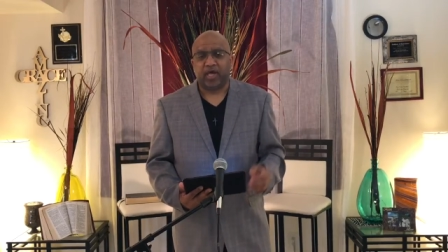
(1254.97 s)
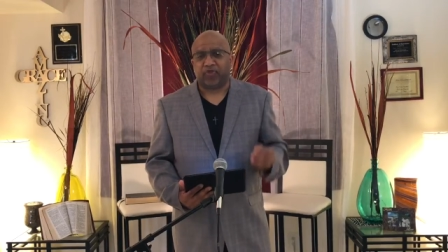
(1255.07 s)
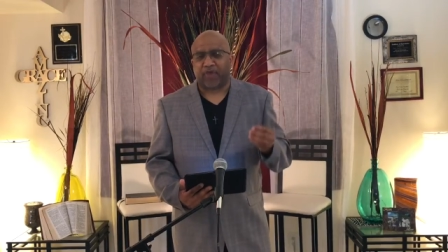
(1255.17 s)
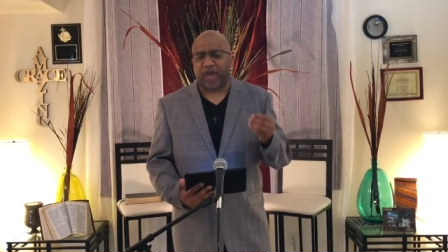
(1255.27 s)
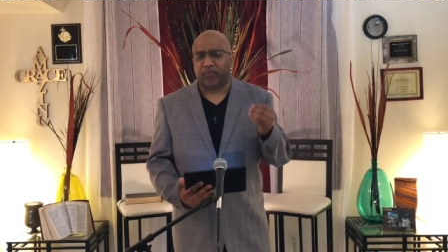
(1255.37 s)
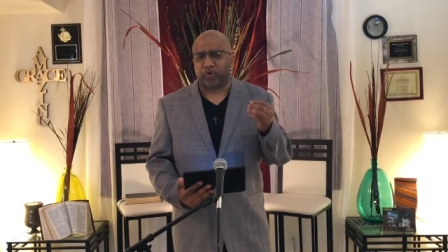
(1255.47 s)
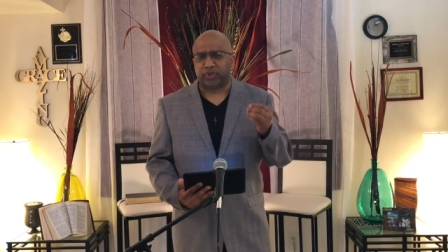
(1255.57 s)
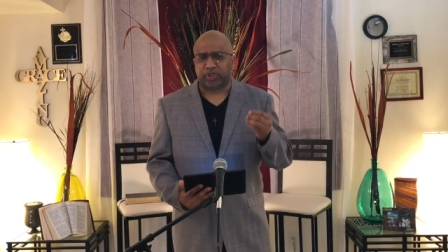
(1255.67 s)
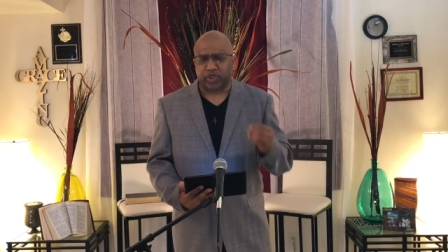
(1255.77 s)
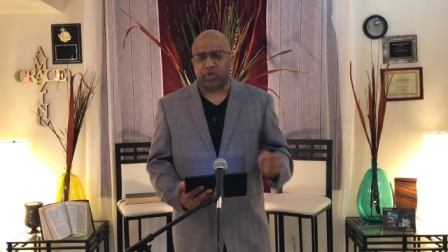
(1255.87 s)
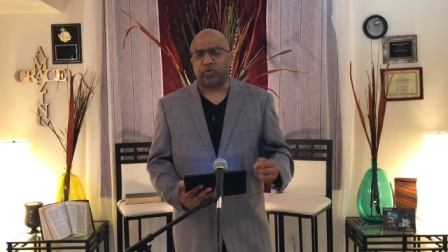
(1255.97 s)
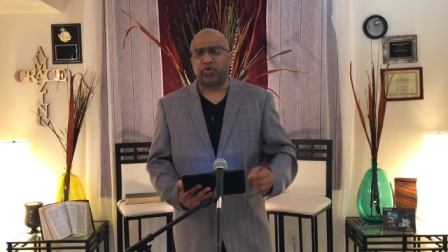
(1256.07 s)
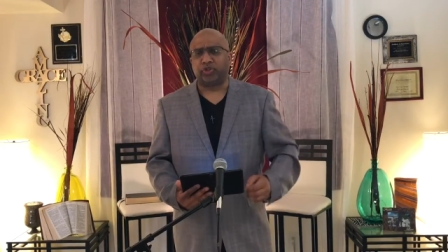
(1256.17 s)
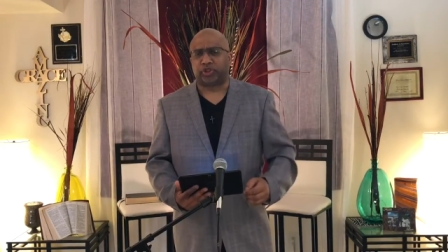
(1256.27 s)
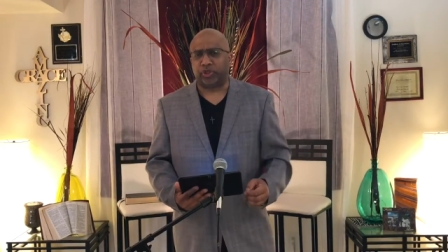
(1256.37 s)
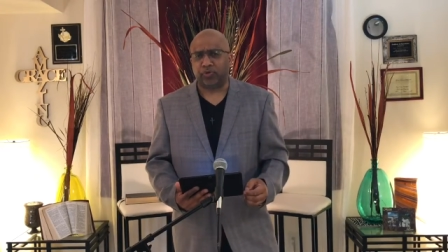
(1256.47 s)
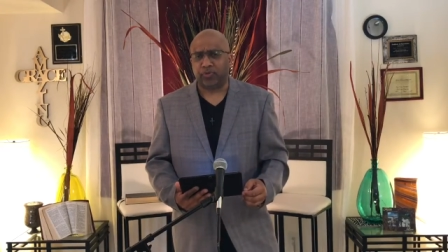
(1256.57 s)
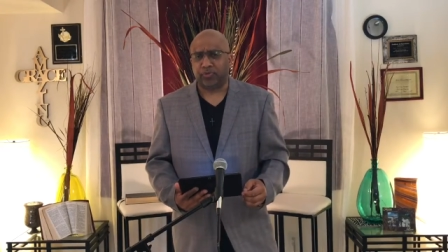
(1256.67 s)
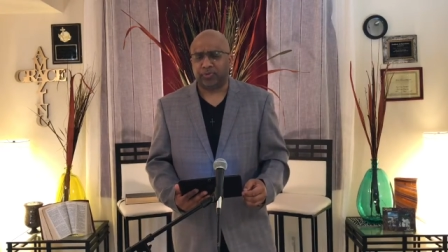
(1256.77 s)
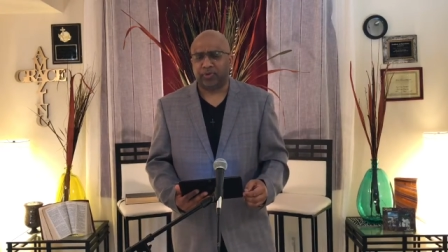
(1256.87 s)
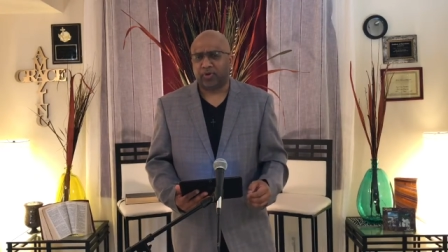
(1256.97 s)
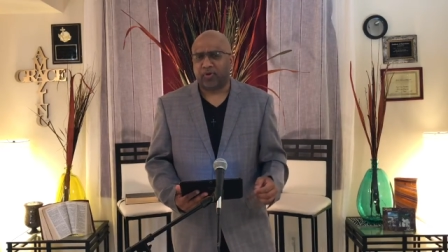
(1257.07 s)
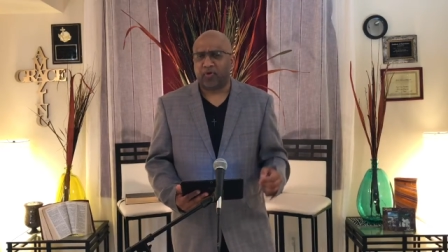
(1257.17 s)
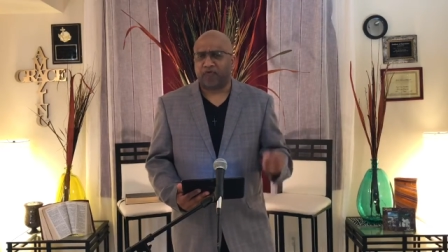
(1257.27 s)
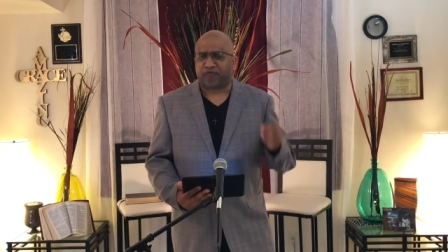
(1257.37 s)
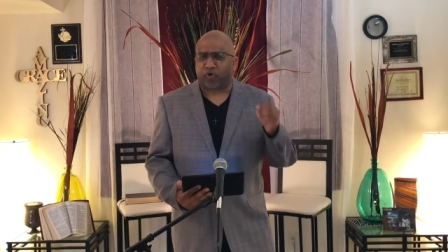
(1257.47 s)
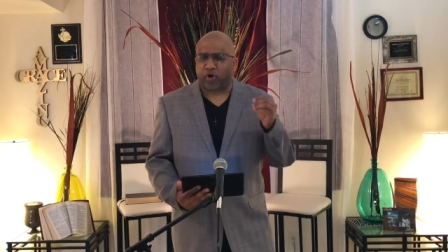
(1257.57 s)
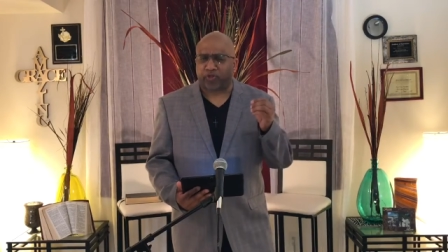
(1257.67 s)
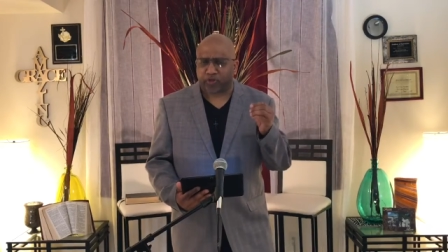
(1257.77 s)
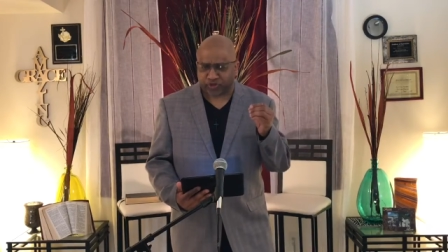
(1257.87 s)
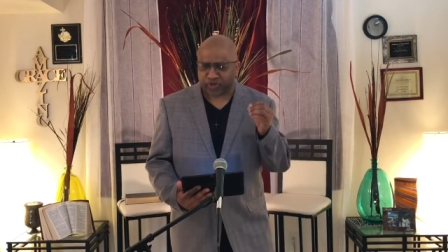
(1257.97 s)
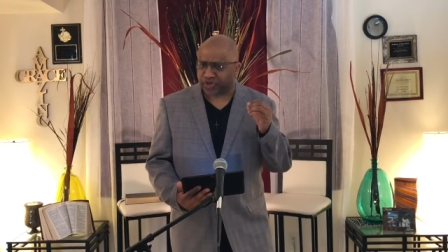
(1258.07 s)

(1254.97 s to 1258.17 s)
They will use you for the